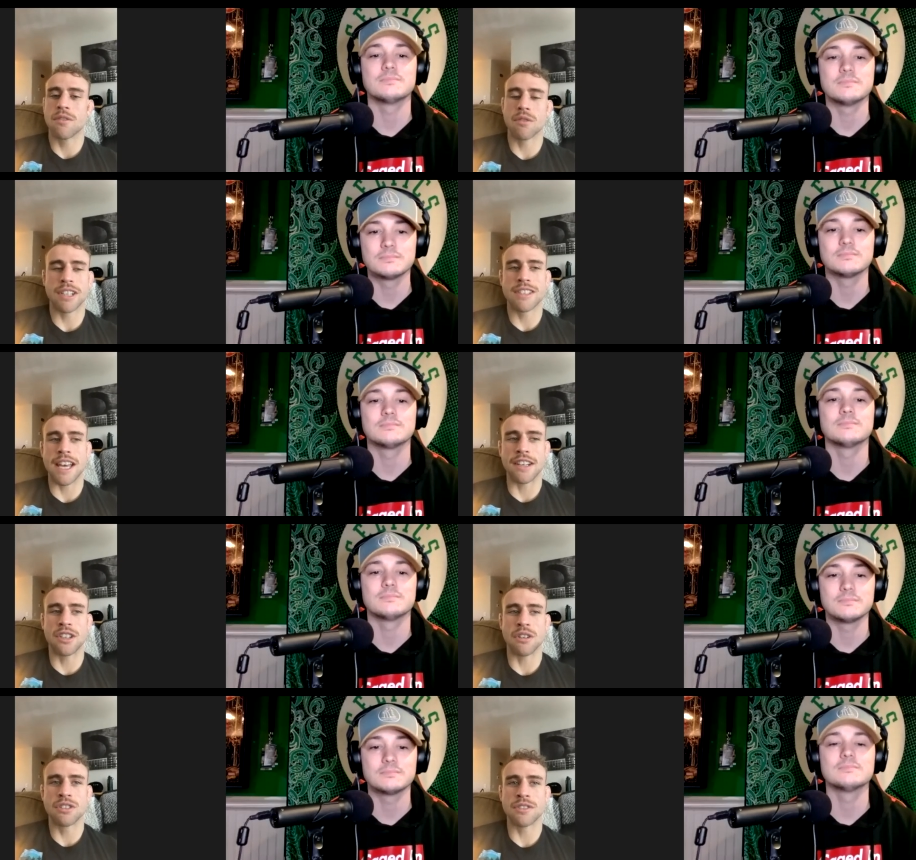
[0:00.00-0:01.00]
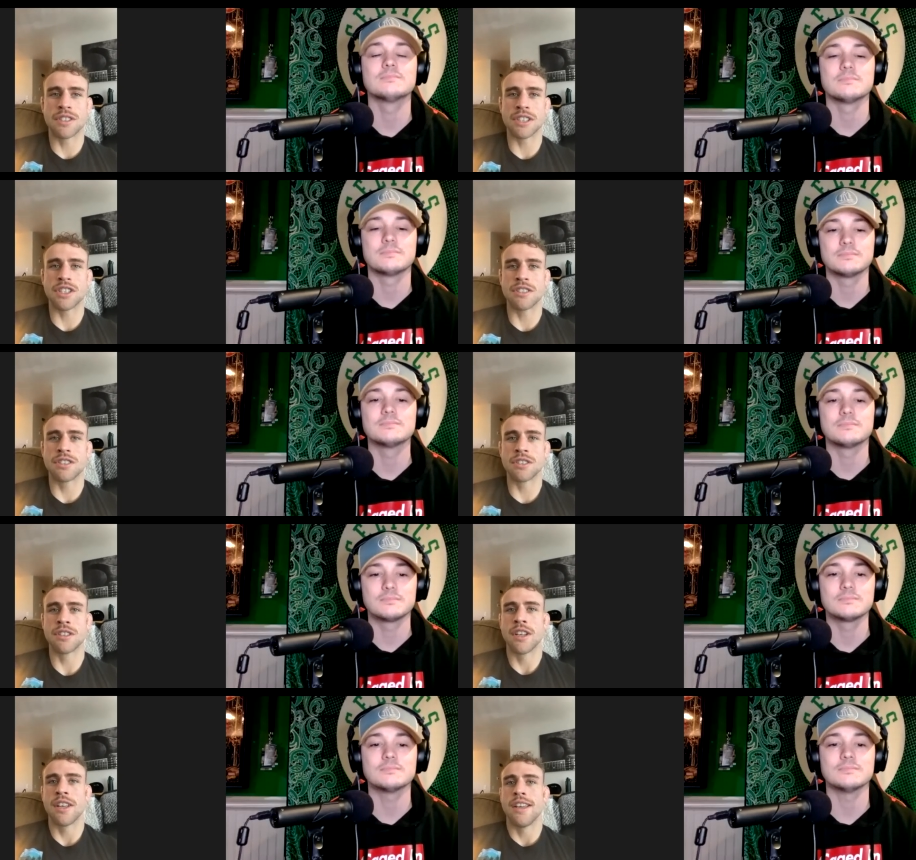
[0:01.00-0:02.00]
Speaker 1: Rick's the head coach of Sik
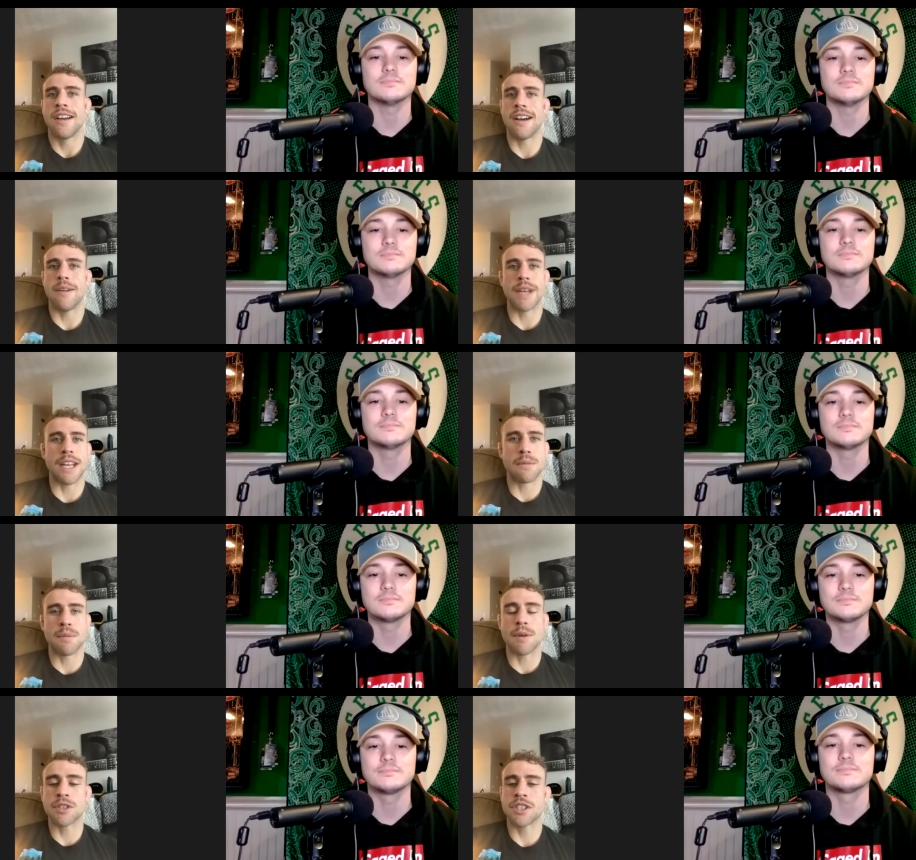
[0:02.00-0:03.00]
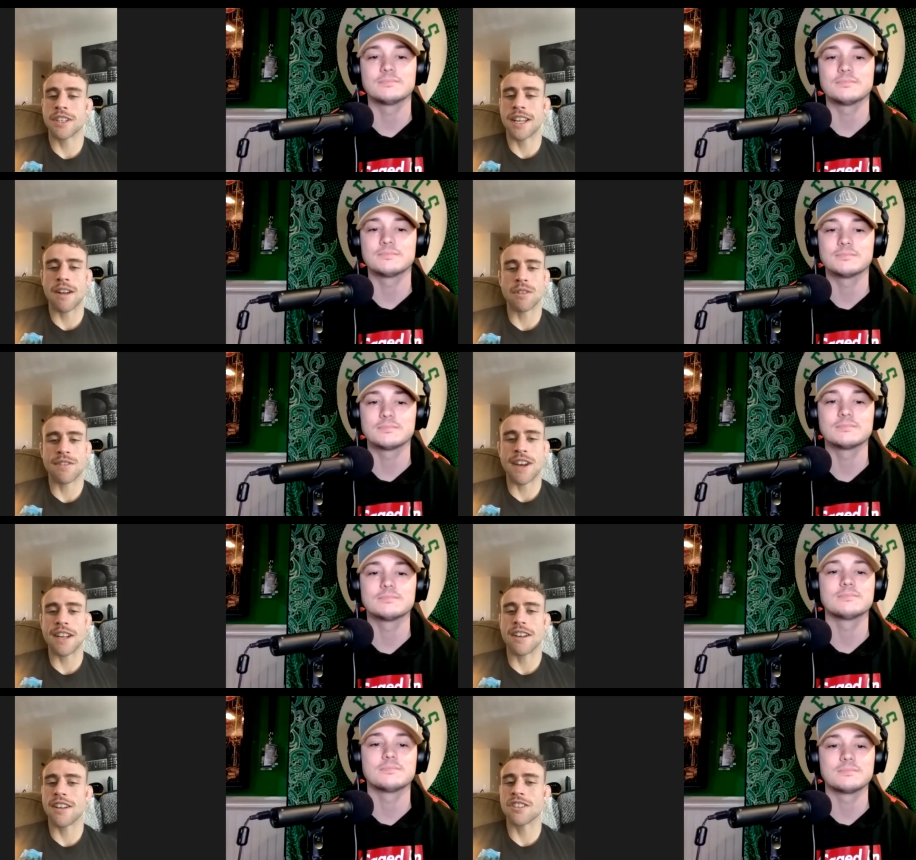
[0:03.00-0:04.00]
Jitsu. Mm-hmm. And he had a promotion that I was
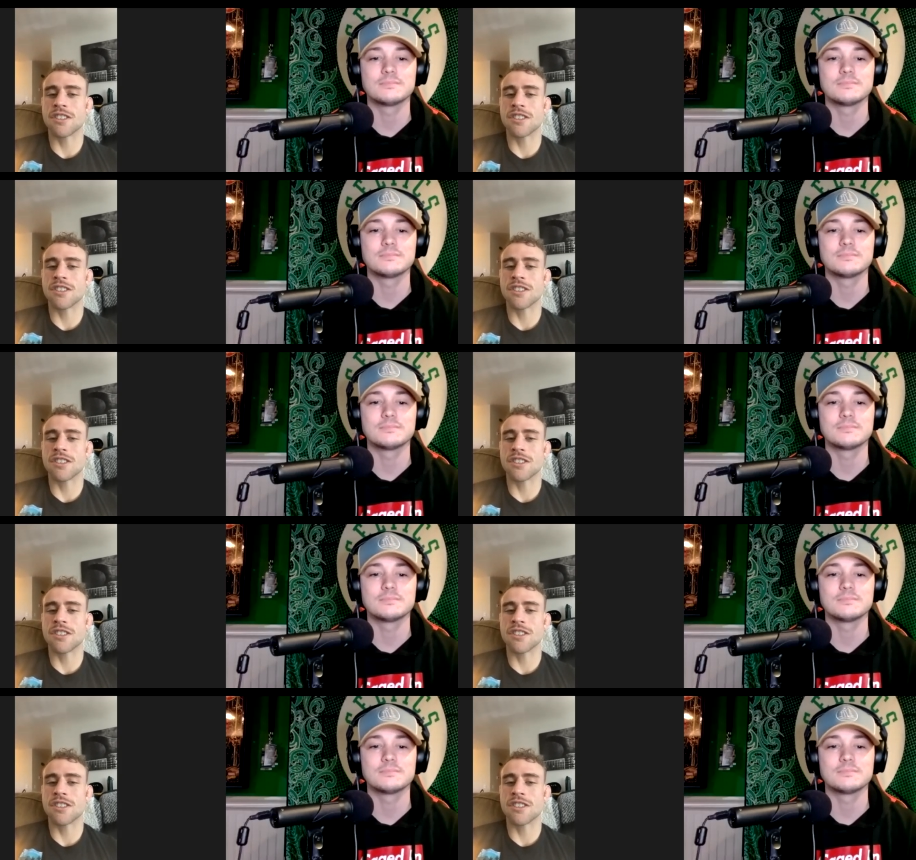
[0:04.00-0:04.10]
fighting on,